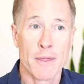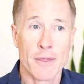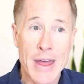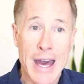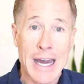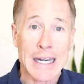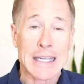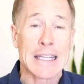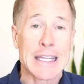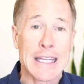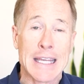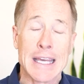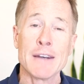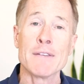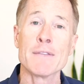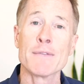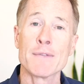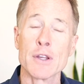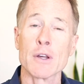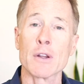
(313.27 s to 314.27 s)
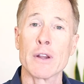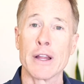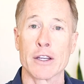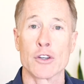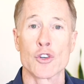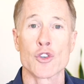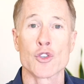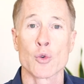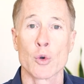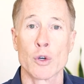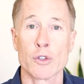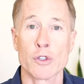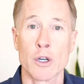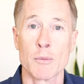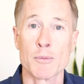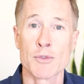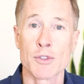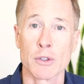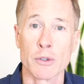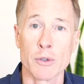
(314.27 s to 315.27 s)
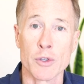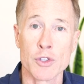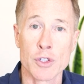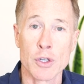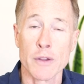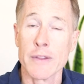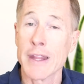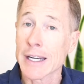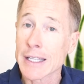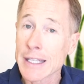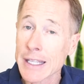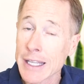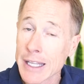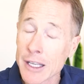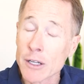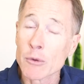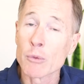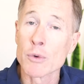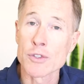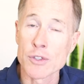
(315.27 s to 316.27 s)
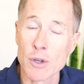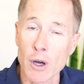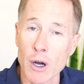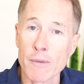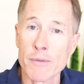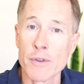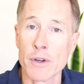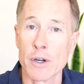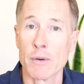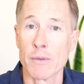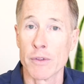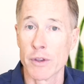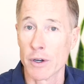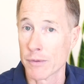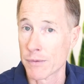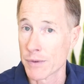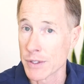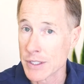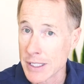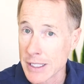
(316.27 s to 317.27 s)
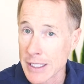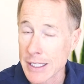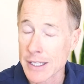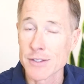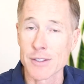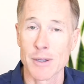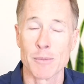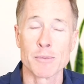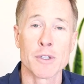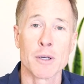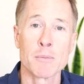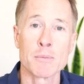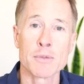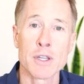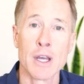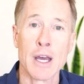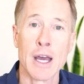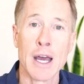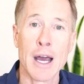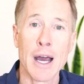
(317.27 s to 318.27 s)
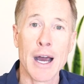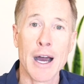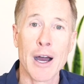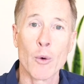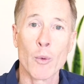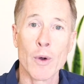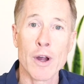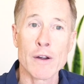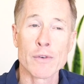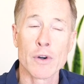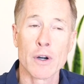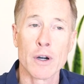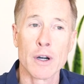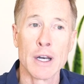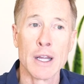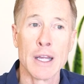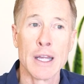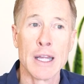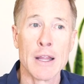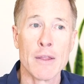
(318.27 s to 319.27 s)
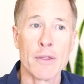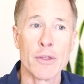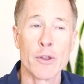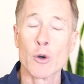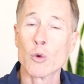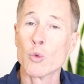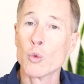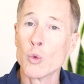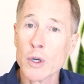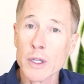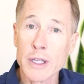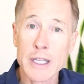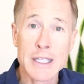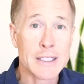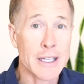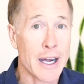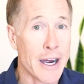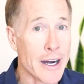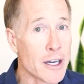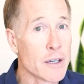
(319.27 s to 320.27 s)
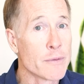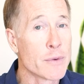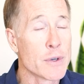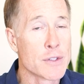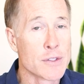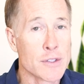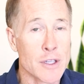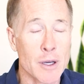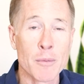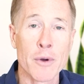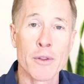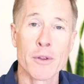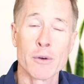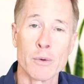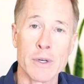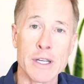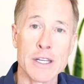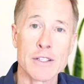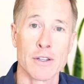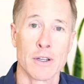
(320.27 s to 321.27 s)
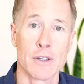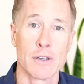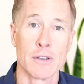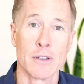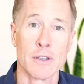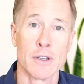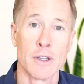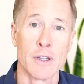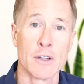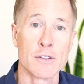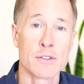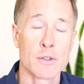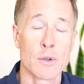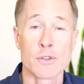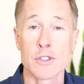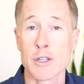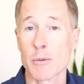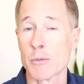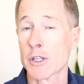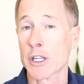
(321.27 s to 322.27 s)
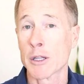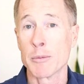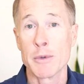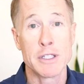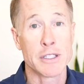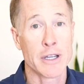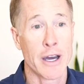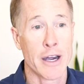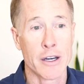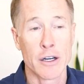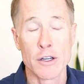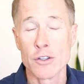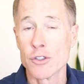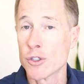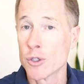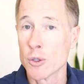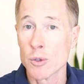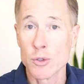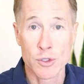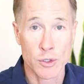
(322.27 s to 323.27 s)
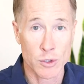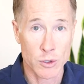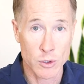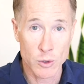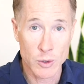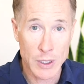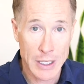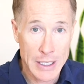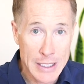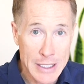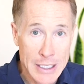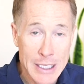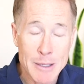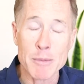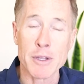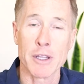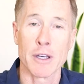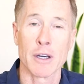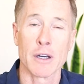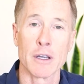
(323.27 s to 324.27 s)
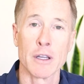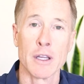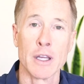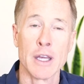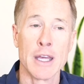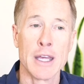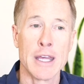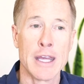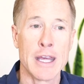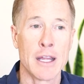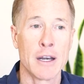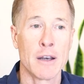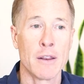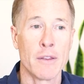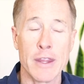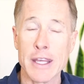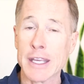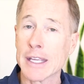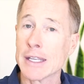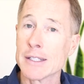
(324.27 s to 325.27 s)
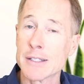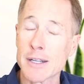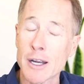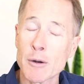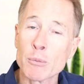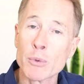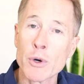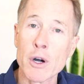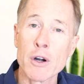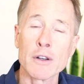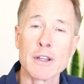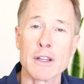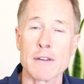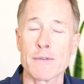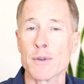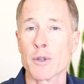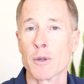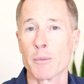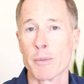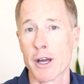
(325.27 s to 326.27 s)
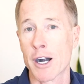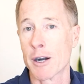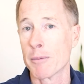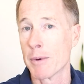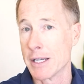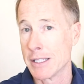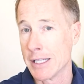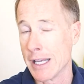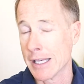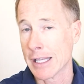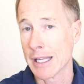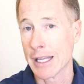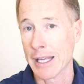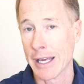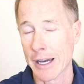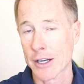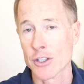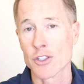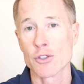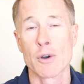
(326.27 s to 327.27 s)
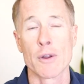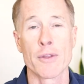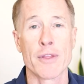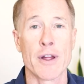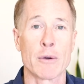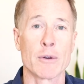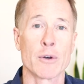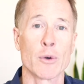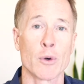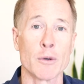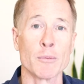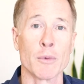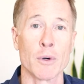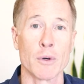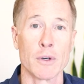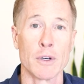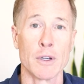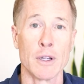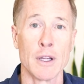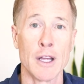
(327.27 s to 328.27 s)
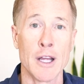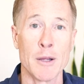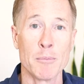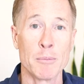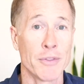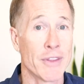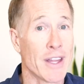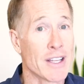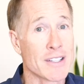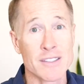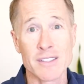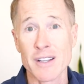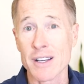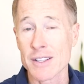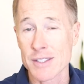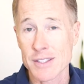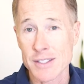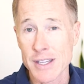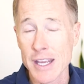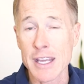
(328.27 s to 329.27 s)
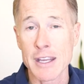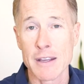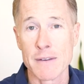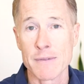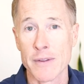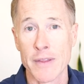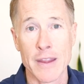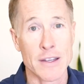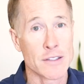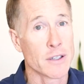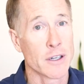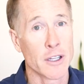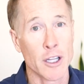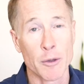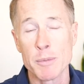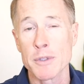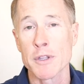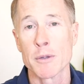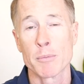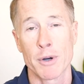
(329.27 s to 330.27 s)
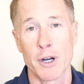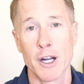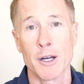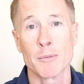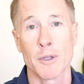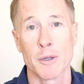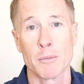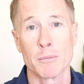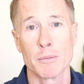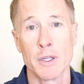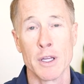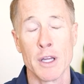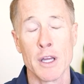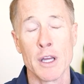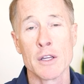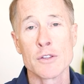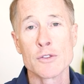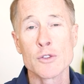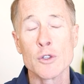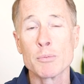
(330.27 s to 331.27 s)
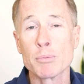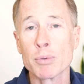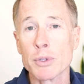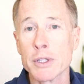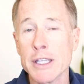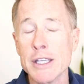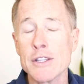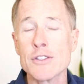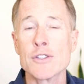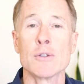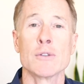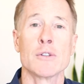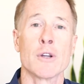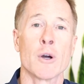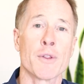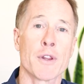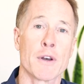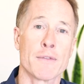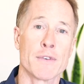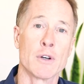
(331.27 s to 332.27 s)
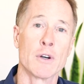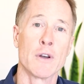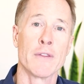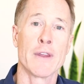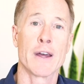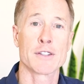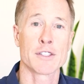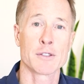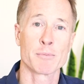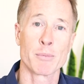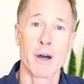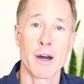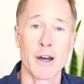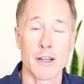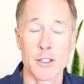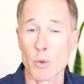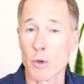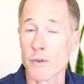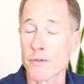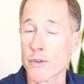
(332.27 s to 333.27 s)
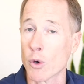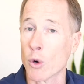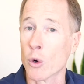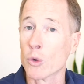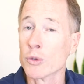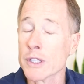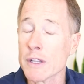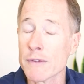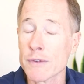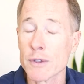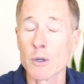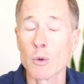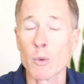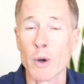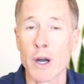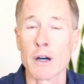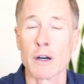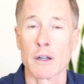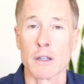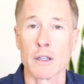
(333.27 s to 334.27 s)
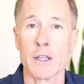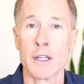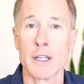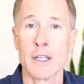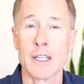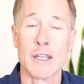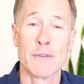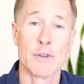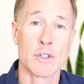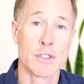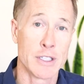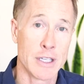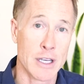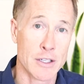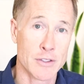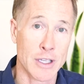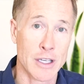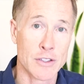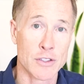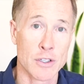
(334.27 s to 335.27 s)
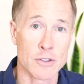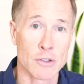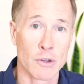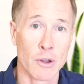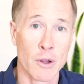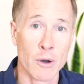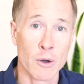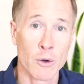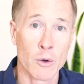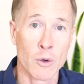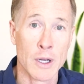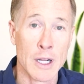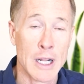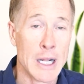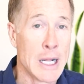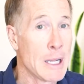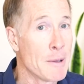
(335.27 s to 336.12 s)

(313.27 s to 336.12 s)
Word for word: that can feel like a short-term solution. That can resolve their fatigue symptoms. However, they're really tired for some other reason. So someone could be tired due to anemia, and they could temporarily feel better by taking extra thyroid hormone. But that's not safe, and that's not helping the problem. So please do know that if you're in that spot where if you only feel well, if your TSH is low,